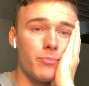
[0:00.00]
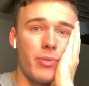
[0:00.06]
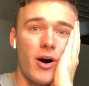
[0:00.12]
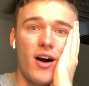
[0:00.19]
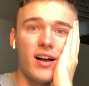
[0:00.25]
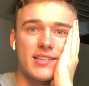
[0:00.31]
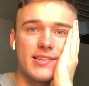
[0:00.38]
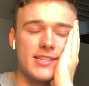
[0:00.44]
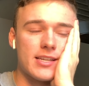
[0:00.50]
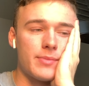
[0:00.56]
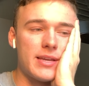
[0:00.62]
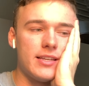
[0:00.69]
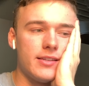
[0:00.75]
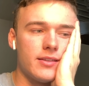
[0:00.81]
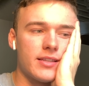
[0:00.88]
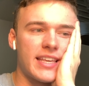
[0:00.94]
bosses. I
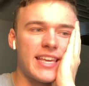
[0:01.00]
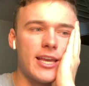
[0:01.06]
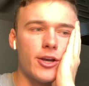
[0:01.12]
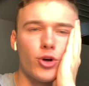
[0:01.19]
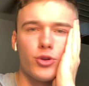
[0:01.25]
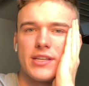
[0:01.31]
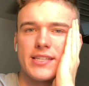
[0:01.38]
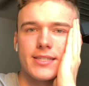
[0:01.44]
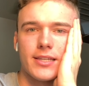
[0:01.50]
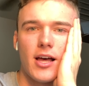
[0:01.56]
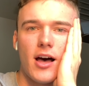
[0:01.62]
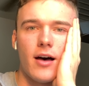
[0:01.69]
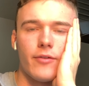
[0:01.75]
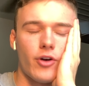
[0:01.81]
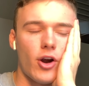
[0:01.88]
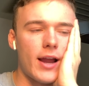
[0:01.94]
mean, kill this
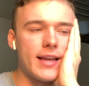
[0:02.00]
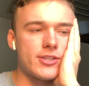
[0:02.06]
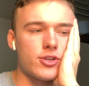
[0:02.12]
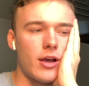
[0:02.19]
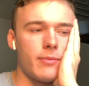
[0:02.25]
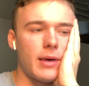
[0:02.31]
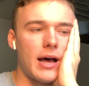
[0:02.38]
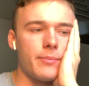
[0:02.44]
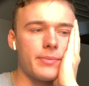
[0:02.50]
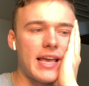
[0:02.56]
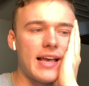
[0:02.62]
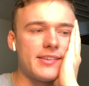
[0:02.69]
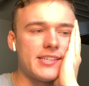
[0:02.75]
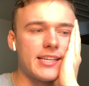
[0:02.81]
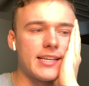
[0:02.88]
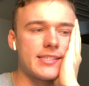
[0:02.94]
love, all right? So I'm
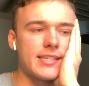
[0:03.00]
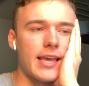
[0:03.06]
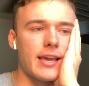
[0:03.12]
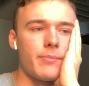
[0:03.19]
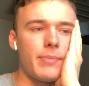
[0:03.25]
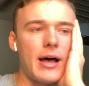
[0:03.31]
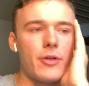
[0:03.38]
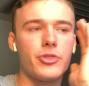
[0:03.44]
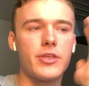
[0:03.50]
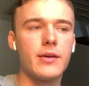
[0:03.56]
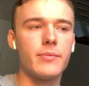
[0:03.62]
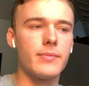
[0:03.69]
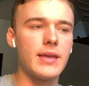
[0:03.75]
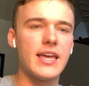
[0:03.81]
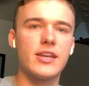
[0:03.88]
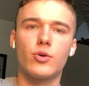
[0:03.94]
guessing it's like about
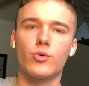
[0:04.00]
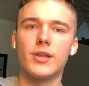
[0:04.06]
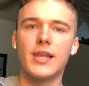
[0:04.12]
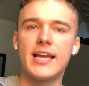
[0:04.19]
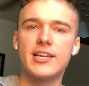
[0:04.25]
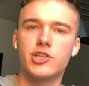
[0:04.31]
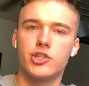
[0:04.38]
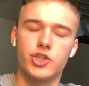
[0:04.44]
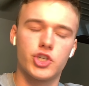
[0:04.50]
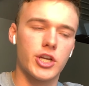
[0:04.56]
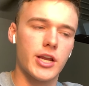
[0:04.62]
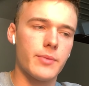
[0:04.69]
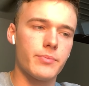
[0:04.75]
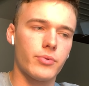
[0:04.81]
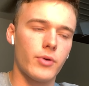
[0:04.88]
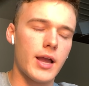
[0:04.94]
them in a
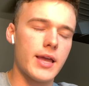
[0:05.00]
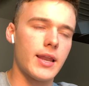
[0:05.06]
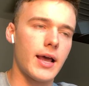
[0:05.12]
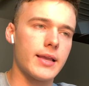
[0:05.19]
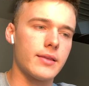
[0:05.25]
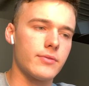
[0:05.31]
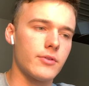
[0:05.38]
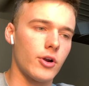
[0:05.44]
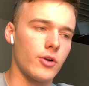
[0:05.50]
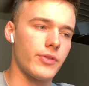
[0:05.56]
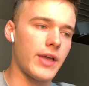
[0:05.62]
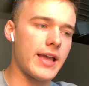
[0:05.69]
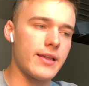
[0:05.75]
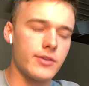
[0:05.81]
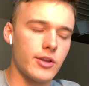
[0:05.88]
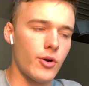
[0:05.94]
relationship, right? Or
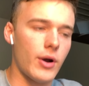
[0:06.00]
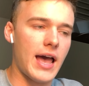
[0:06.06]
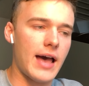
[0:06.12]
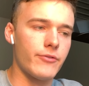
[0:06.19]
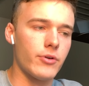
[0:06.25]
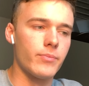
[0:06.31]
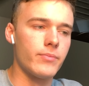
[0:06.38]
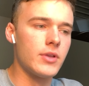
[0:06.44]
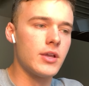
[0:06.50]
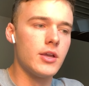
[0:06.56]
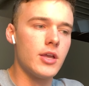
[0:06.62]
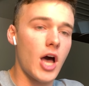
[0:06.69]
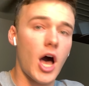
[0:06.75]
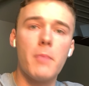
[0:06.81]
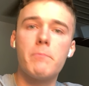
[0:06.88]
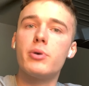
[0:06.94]
they, you know, have
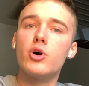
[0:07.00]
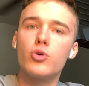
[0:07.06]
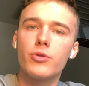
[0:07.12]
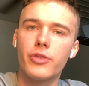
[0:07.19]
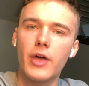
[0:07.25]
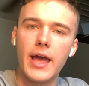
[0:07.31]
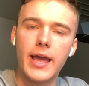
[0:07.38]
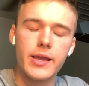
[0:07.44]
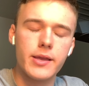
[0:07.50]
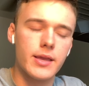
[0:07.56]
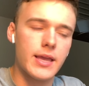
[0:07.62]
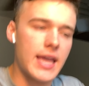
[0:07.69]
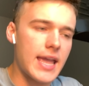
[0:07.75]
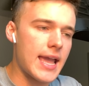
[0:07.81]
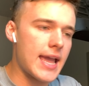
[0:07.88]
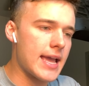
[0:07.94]
a boo thing,
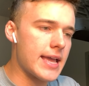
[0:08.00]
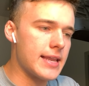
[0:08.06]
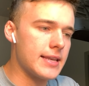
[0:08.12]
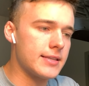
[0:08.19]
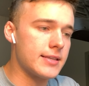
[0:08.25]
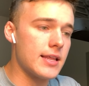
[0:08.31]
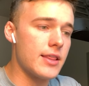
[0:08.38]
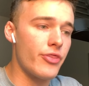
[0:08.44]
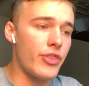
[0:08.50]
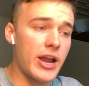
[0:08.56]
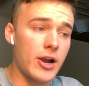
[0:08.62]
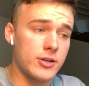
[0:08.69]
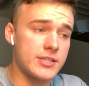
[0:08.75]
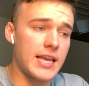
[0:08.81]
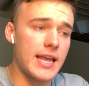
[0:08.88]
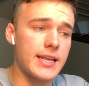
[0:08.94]
and
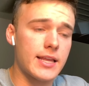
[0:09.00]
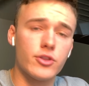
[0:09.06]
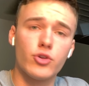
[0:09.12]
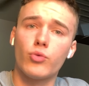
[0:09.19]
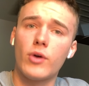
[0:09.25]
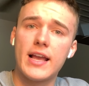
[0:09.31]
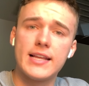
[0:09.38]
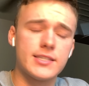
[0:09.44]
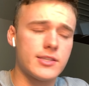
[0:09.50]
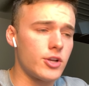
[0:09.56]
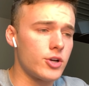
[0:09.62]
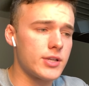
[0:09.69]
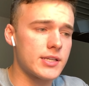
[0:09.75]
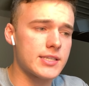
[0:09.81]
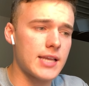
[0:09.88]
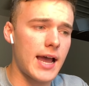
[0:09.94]
they're taking the reins and they're
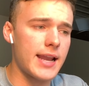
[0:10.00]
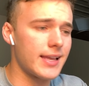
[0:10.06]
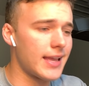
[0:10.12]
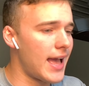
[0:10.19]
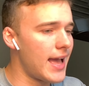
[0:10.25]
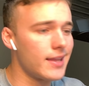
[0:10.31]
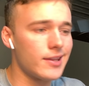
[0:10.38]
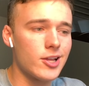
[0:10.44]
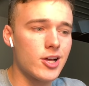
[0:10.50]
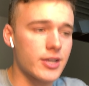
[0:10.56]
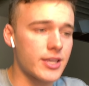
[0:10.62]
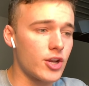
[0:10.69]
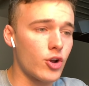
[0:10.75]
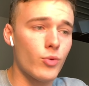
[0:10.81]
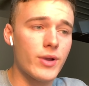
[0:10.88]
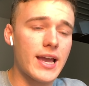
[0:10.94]
deciding, hey, look,
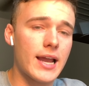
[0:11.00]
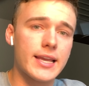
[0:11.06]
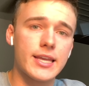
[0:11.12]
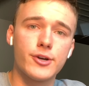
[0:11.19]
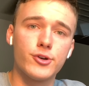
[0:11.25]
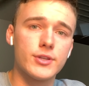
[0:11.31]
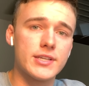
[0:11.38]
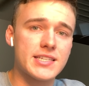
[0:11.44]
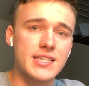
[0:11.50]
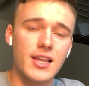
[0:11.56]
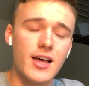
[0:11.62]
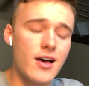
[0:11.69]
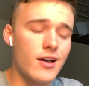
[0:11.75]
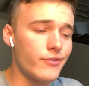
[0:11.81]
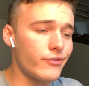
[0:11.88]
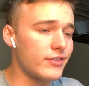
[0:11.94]
you know, we gotta kill this
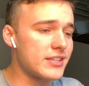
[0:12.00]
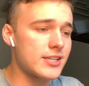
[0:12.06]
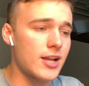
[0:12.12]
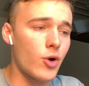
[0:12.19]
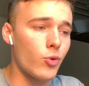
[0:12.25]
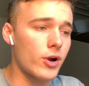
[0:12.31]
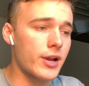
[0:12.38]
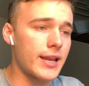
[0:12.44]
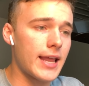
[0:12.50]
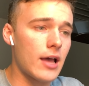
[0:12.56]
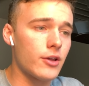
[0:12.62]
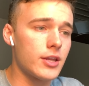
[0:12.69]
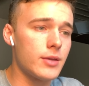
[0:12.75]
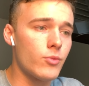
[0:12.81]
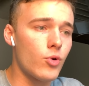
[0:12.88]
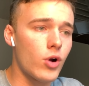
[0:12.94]
love. It's not working
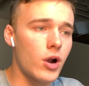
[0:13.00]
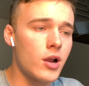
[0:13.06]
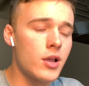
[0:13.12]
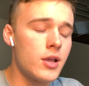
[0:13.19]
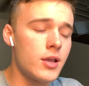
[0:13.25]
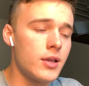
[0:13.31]
out anymore.